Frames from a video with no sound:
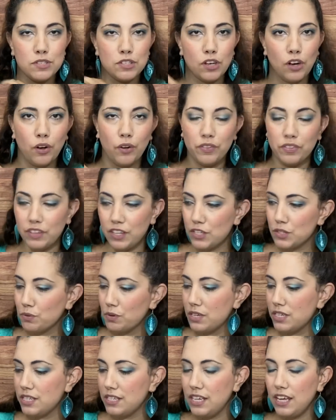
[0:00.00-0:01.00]
So this
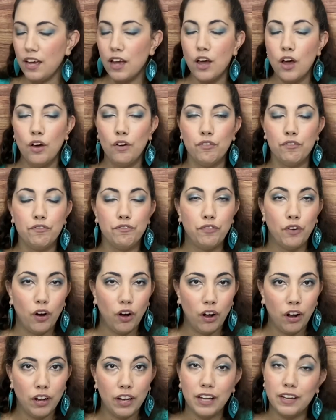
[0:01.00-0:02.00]
was the
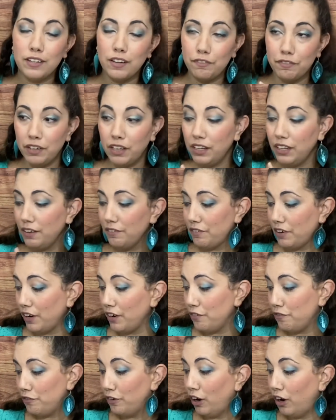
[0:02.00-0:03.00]
fall, and definitely very
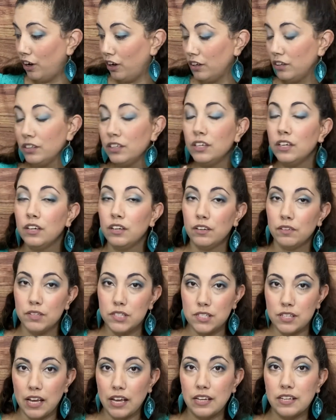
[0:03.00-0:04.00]
fall
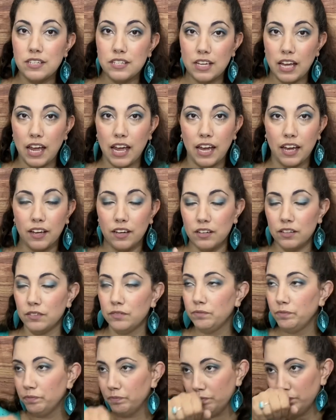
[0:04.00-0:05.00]
scents and
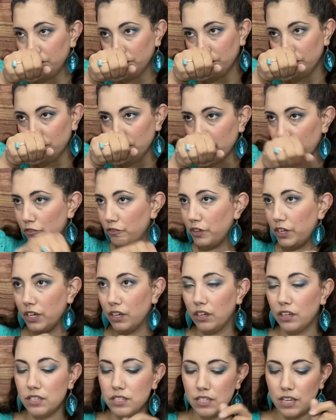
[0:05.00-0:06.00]

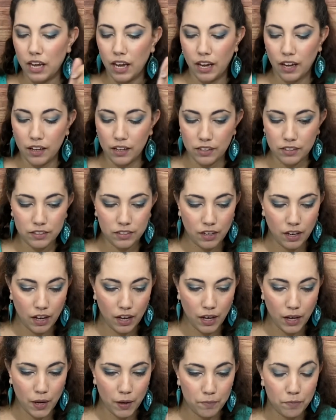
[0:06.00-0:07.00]
feels, and
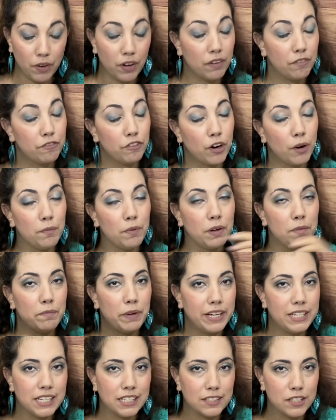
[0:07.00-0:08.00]
from
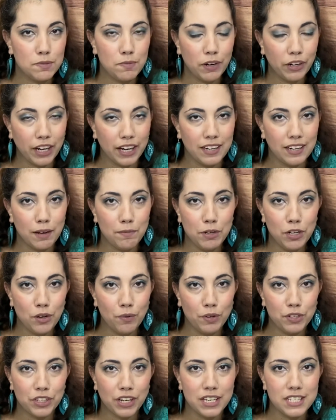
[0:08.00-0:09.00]
my Texas market. Let me know
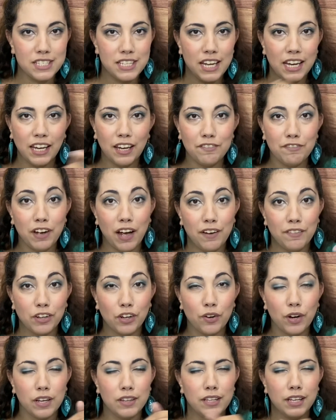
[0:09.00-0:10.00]
what you guys think. If I have a
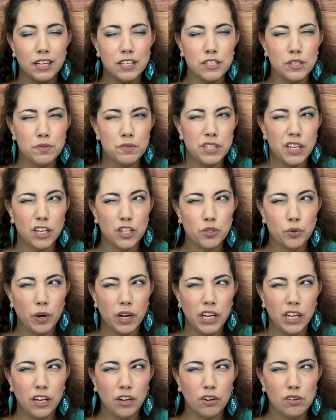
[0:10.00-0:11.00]
code, I think it's Lucia
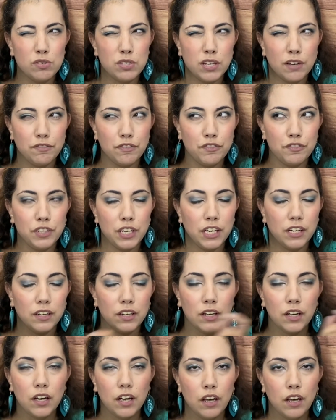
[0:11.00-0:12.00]
20 or Lucia 15
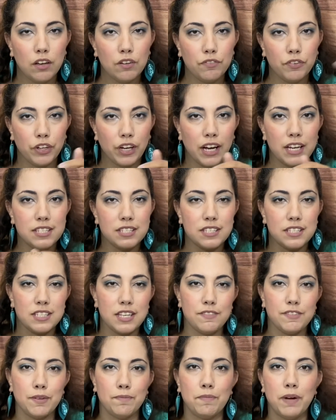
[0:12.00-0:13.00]
for you guys to
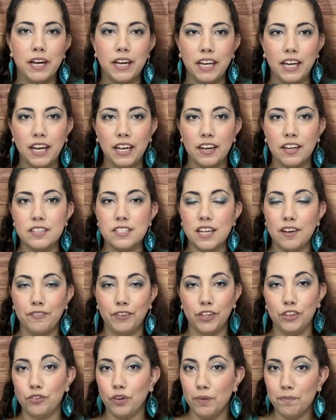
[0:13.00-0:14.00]
save some money. It is
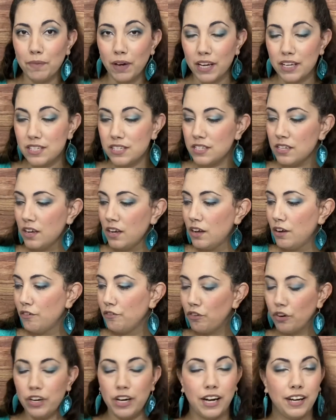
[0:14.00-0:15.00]
every 3 months.
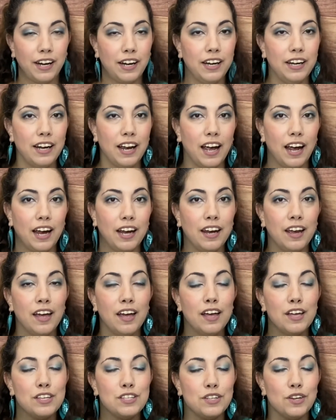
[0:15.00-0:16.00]
$49.99.
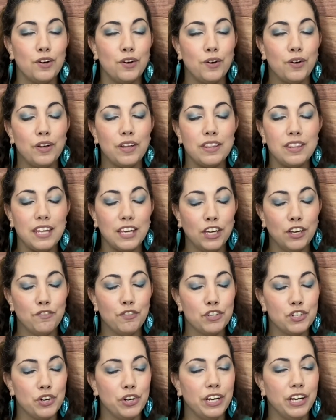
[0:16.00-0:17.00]
So thank you
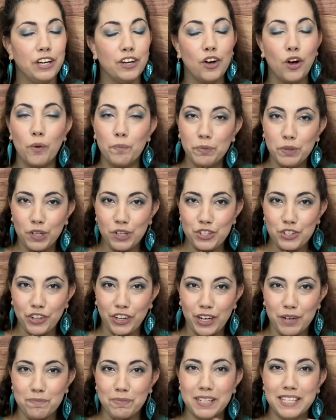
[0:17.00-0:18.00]
for joining. Hope you enjoyed it.